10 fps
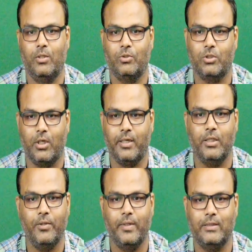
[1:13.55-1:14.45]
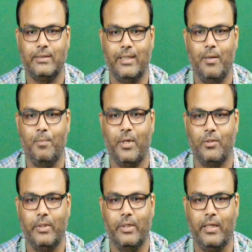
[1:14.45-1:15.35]
So circuit theory is same, but
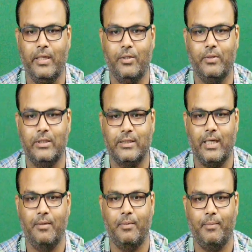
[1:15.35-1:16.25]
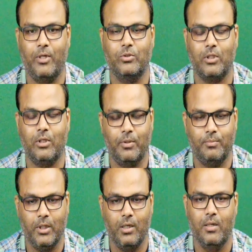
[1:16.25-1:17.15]
we need to describe about some of
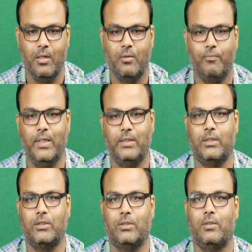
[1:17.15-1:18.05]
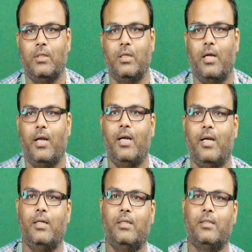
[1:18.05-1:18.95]
the features.
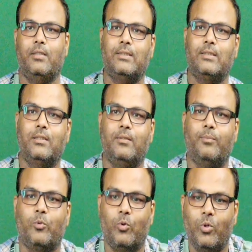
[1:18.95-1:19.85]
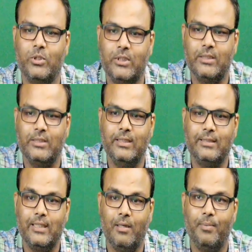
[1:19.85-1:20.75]
And this course is
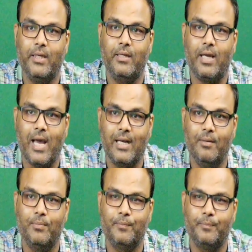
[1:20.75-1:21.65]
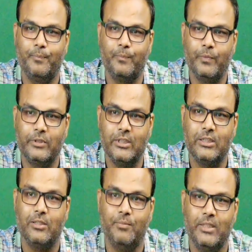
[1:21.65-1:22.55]
itself a RF
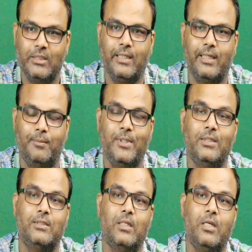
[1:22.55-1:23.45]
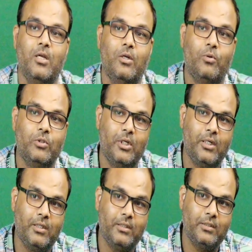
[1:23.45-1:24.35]
system design, that means
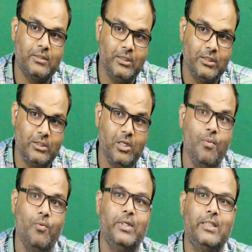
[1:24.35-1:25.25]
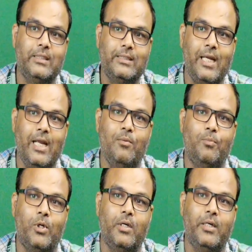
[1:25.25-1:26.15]
the system we design
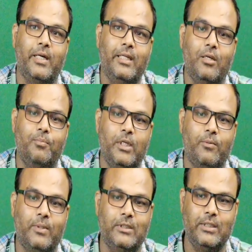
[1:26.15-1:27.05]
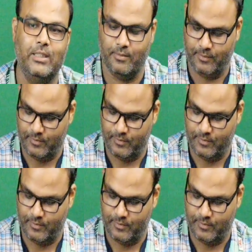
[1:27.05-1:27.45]
for radio frequency.